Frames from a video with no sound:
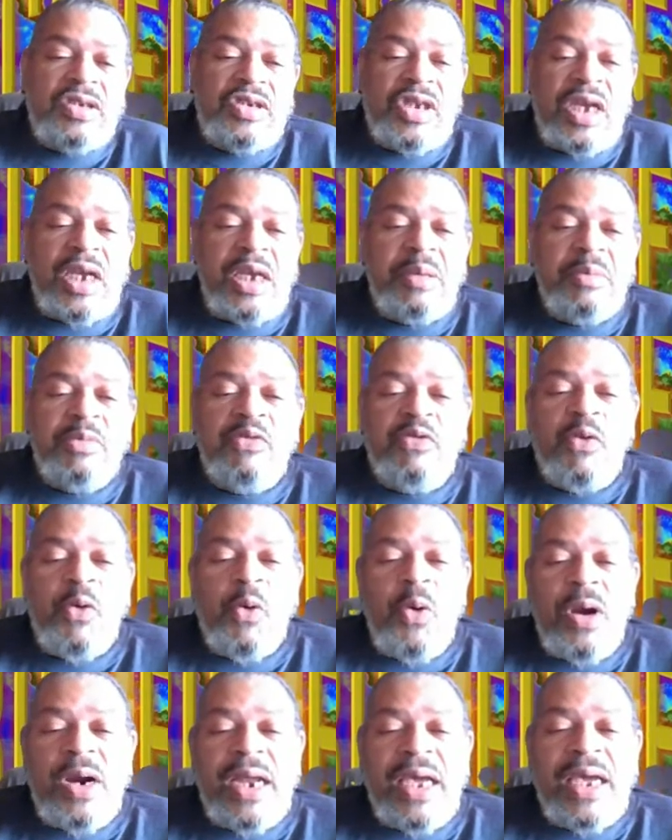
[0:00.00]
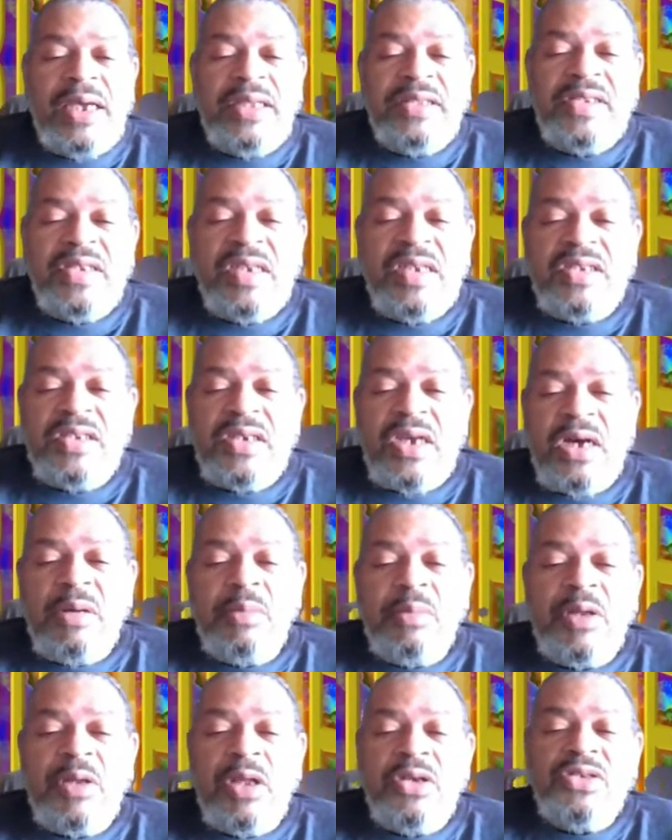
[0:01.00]
James 4 and 8 says,
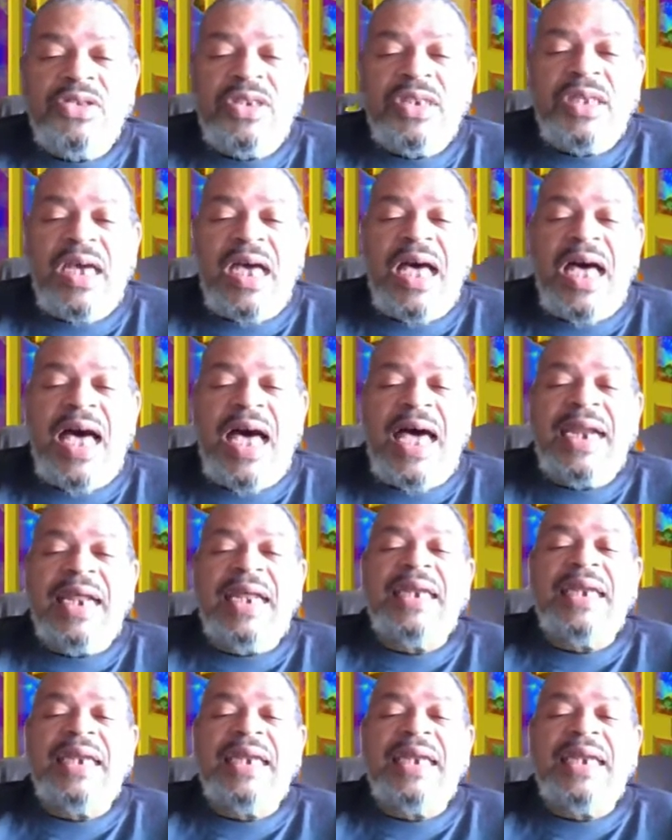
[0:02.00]
Come close to God,